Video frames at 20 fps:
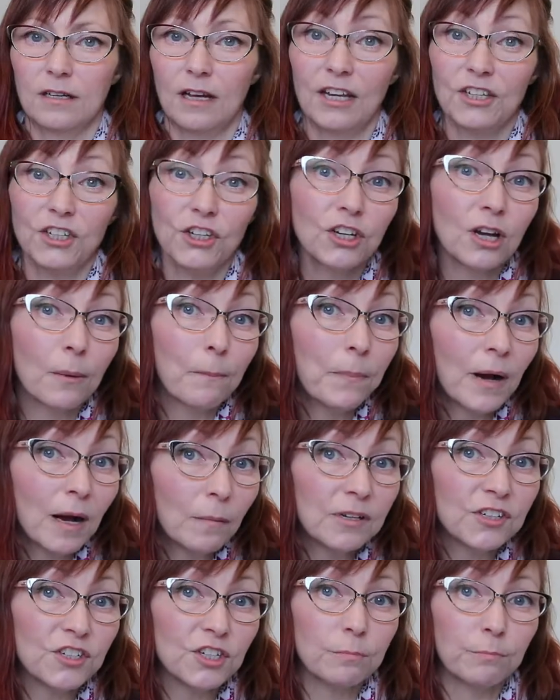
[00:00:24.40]
and you can
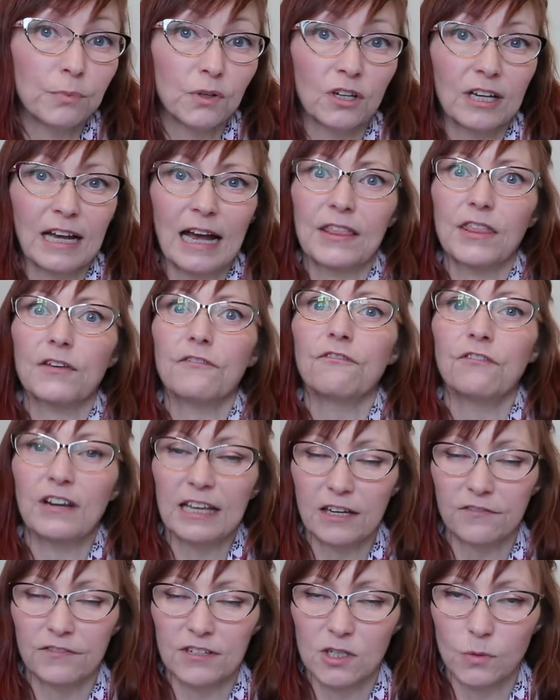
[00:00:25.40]
publish a book at the
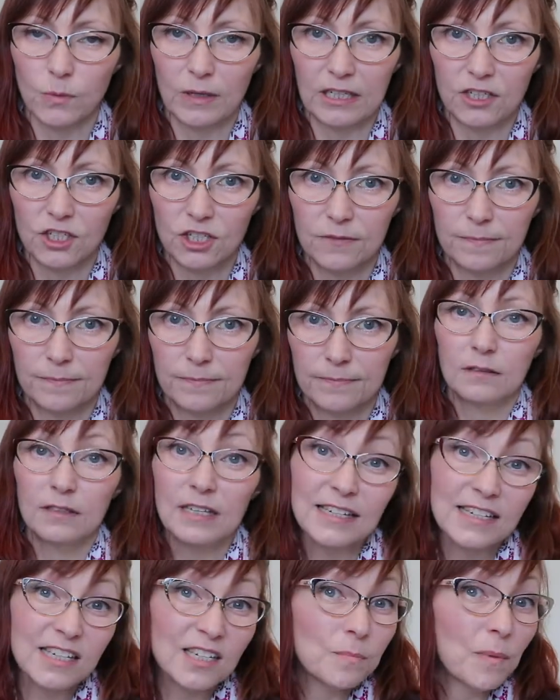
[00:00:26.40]
flick of a switch.
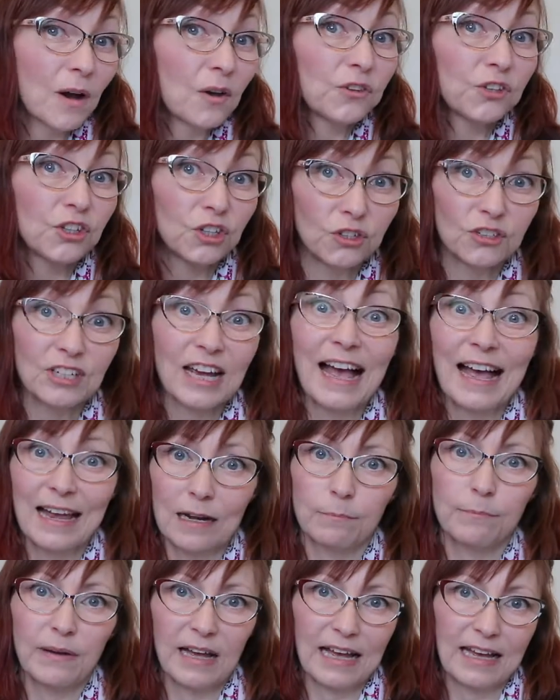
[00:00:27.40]
This is both good
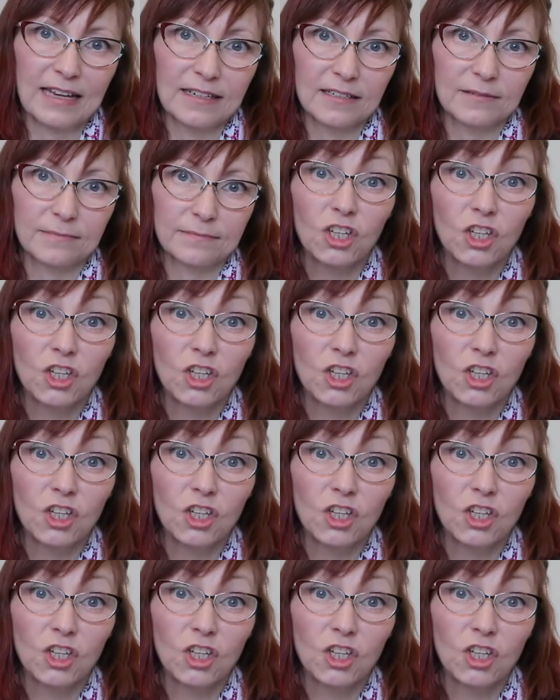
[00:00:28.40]
and bad.